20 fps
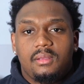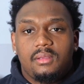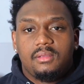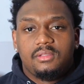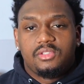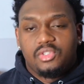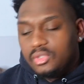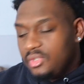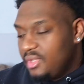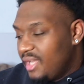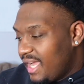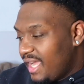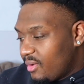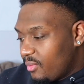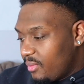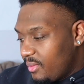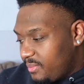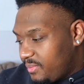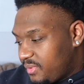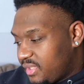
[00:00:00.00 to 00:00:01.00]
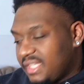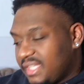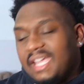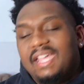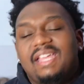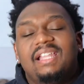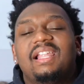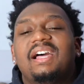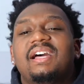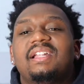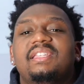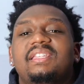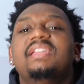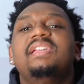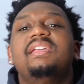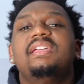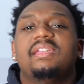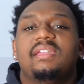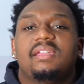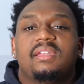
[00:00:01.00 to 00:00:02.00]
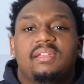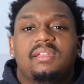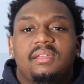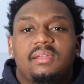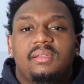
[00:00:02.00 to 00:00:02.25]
So you gotta stay locked in.